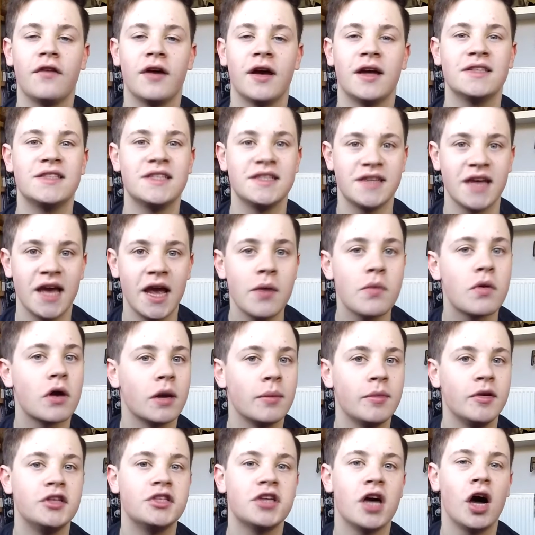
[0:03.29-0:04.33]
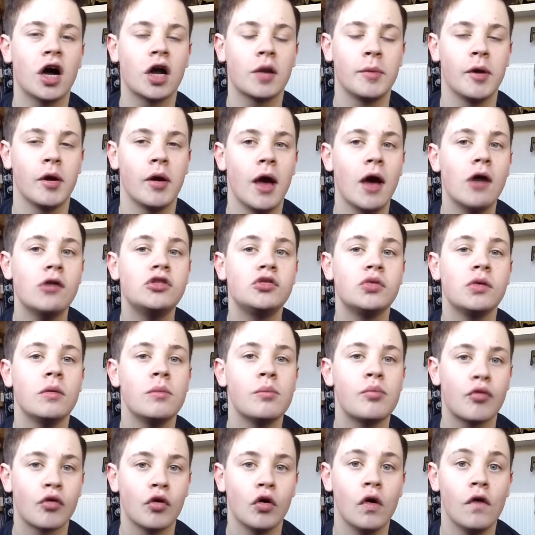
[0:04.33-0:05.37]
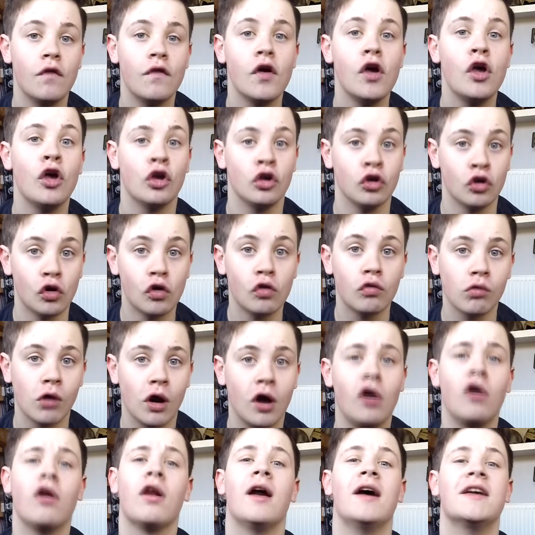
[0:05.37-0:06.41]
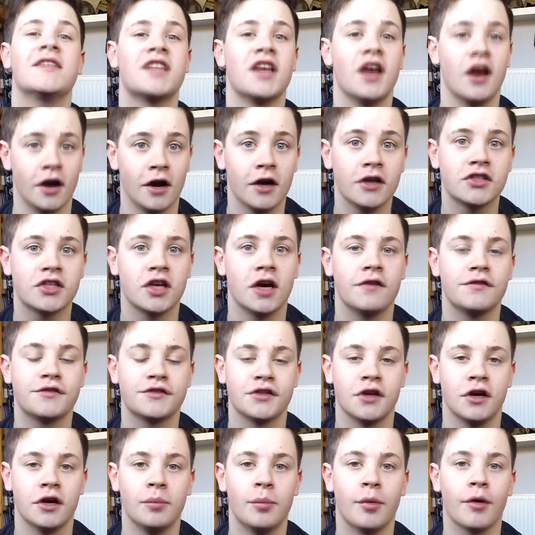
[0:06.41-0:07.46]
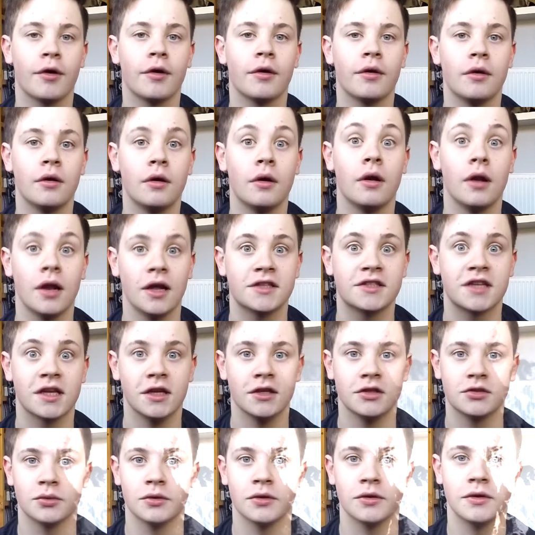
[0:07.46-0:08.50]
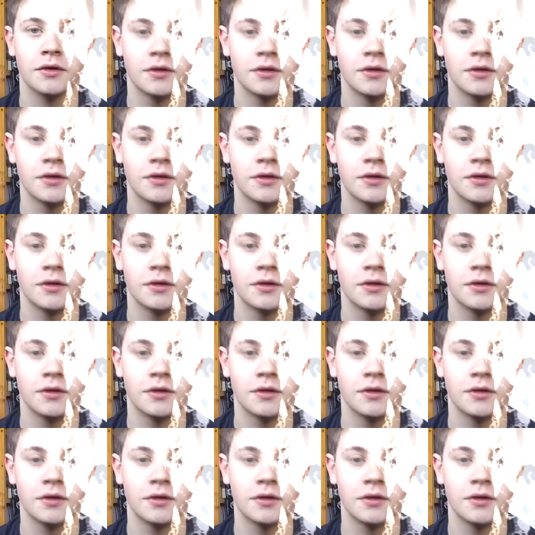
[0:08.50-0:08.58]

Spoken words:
and today we're going to be talking about how to improve your role as an airsoft sniper. Let's get into it.